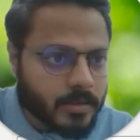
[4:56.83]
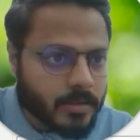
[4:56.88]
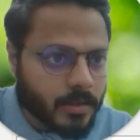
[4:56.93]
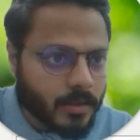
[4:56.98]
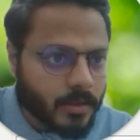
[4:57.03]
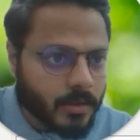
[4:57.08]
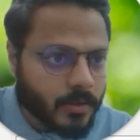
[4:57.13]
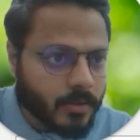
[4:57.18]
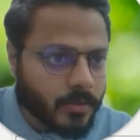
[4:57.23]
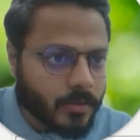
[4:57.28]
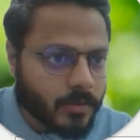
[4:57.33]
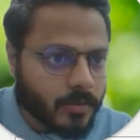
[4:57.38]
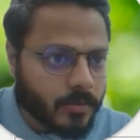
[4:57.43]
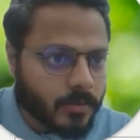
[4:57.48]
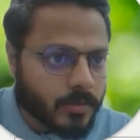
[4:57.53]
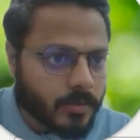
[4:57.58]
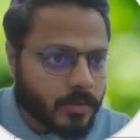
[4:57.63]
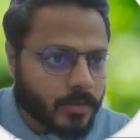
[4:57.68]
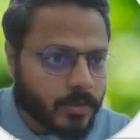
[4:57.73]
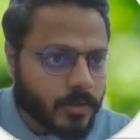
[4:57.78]

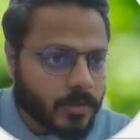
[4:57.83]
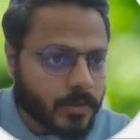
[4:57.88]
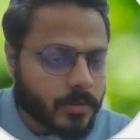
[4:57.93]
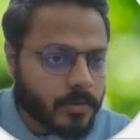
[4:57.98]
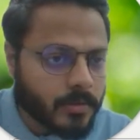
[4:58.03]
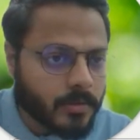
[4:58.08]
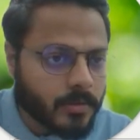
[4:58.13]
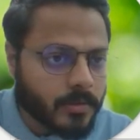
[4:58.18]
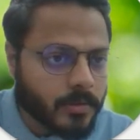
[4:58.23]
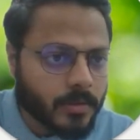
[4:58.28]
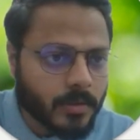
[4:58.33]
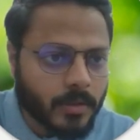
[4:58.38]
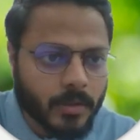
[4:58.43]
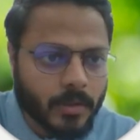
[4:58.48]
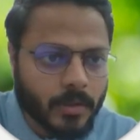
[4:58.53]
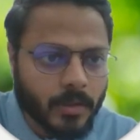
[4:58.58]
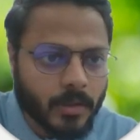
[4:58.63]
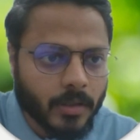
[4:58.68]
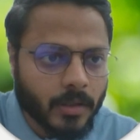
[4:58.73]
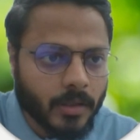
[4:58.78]
So
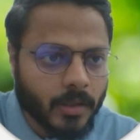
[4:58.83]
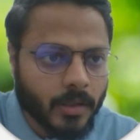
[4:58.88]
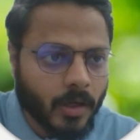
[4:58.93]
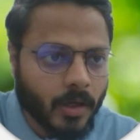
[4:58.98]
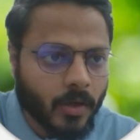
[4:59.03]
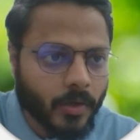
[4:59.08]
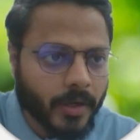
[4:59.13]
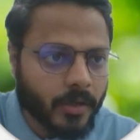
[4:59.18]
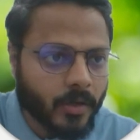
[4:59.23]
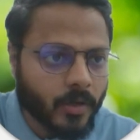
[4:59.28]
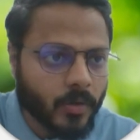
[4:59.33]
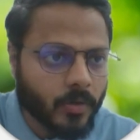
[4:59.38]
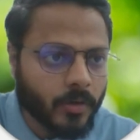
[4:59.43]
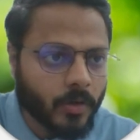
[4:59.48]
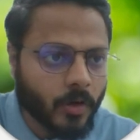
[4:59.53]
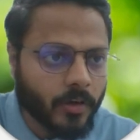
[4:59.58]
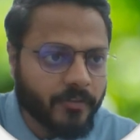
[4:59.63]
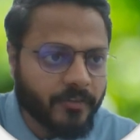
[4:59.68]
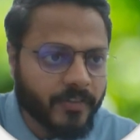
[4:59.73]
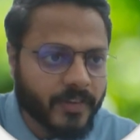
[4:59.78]
okay, no,
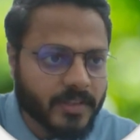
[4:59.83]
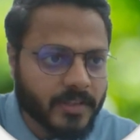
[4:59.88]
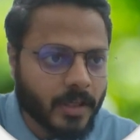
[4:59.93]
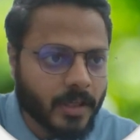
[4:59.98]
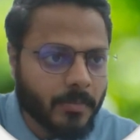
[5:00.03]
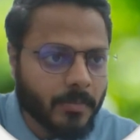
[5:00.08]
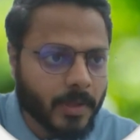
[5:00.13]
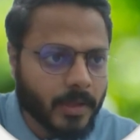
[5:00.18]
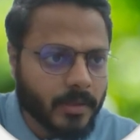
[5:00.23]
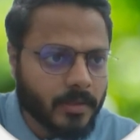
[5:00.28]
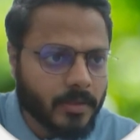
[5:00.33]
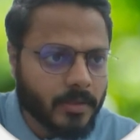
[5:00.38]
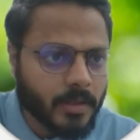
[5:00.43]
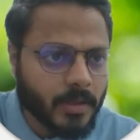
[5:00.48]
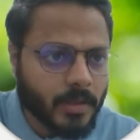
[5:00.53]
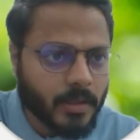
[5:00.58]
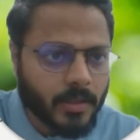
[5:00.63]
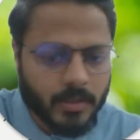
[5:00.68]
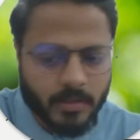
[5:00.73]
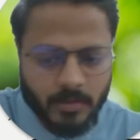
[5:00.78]
not fiscal month.
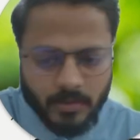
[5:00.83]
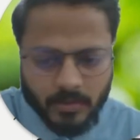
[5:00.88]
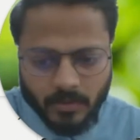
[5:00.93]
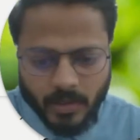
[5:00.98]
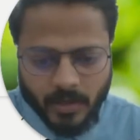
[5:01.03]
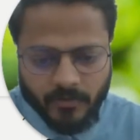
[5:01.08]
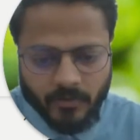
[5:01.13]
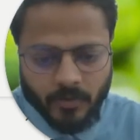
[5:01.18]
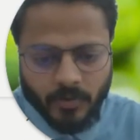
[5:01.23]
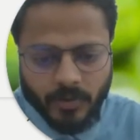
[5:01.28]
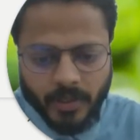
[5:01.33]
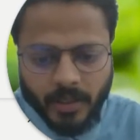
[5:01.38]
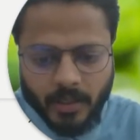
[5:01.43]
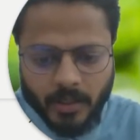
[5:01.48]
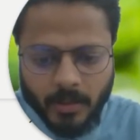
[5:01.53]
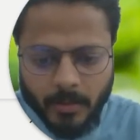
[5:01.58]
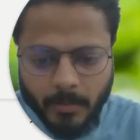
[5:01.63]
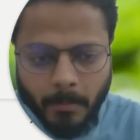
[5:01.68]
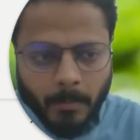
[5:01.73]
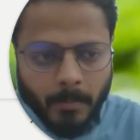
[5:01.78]
So I have to take
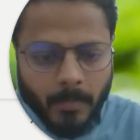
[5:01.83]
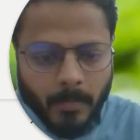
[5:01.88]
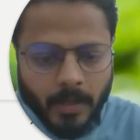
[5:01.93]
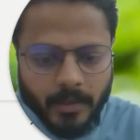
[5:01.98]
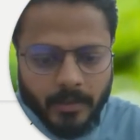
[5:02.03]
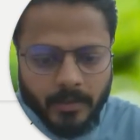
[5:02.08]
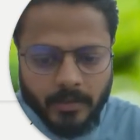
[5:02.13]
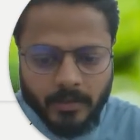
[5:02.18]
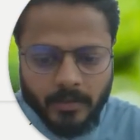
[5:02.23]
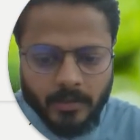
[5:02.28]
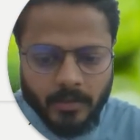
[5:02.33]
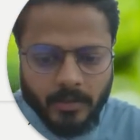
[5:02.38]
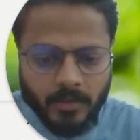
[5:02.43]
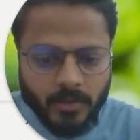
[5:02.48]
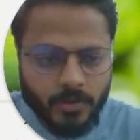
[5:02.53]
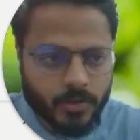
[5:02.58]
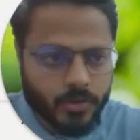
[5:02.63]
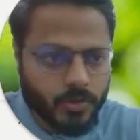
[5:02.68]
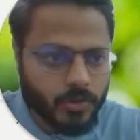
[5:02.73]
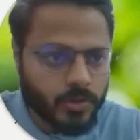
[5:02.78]
month
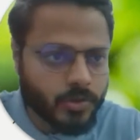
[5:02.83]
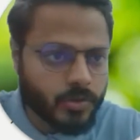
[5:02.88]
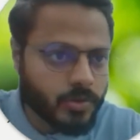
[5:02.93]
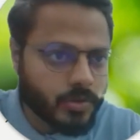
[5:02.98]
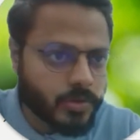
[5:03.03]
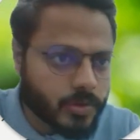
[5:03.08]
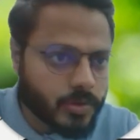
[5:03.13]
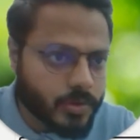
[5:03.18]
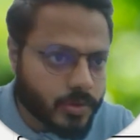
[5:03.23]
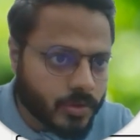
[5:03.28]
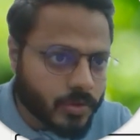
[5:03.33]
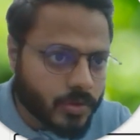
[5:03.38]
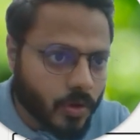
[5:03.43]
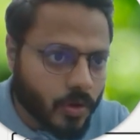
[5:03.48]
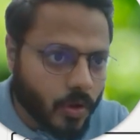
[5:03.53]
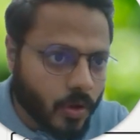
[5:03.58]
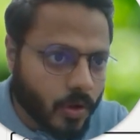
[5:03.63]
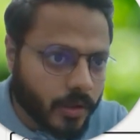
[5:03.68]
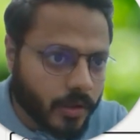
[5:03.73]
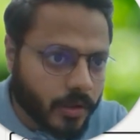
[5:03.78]

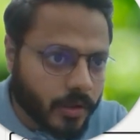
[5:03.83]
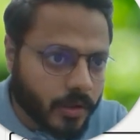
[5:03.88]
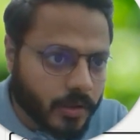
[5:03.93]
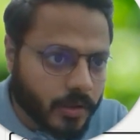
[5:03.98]
short.